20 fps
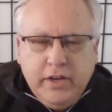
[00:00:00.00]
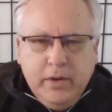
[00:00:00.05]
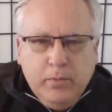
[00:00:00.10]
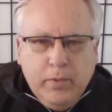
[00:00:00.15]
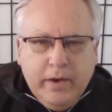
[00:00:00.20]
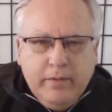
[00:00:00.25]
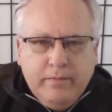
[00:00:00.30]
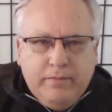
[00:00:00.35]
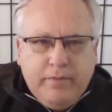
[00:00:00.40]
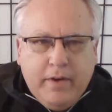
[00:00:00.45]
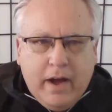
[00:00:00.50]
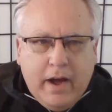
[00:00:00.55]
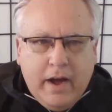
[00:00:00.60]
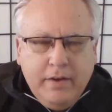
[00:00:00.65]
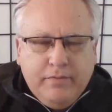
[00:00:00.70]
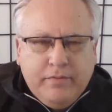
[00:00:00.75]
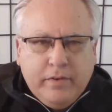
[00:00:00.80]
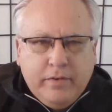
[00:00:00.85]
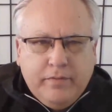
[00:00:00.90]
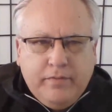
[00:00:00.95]
He went
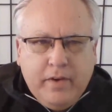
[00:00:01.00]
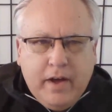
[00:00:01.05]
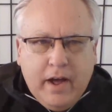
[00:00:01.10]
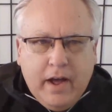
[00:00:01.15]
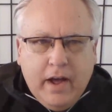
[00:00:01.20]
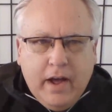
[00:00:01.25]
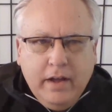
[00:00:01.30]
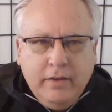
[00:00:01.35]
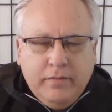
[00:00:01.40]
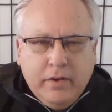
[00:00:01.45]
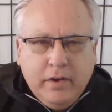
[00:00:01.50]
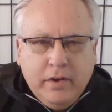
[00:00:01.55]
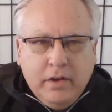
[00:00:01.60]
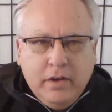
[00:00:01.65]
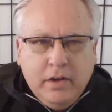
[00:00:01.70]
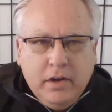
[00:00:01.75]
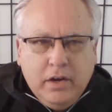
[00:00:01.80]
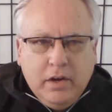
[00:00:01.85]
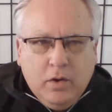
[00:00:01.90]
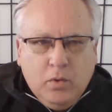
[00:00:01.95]
5-for-5
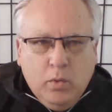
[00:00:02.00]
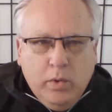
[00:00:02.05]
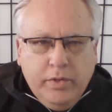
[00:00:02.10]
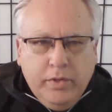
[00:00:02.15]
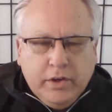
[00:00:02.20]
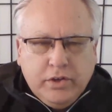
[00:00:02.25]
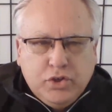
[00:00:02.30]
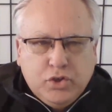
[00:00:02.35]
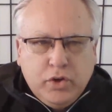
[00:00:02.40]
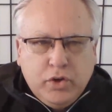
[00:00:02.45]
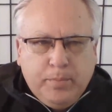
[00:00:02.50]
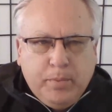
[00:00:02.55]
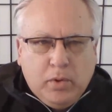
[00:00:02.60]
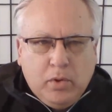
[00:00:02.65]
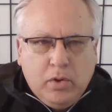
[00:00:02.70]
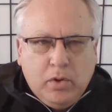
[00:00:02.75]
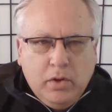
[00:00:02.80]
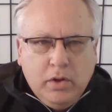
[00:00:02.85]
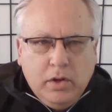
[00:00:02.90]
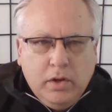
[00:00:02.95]
with a
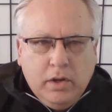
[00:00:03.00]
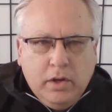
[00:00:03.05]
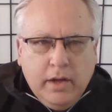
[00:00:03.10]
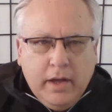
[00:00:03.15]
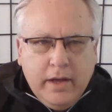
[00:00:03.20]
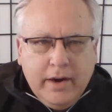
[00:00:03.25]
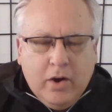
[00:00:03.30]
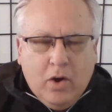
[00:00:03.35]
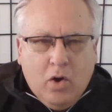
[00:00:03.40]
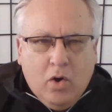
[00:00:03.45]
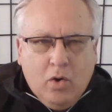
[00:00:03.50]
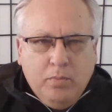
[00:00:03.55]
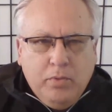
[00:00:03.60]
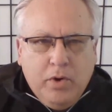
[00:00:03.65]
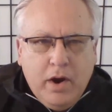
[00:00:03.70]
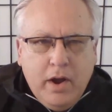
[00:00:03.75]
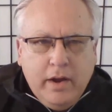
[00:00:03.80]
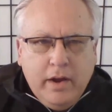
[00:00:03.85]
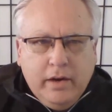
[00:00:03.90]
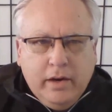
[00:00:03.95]
triple and a home
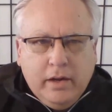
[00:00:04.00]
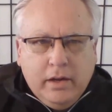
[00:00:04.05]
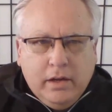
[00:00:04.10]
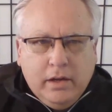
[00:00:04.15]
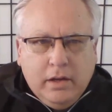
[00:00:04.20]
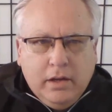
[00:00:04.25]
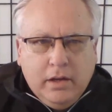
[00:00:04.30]
run.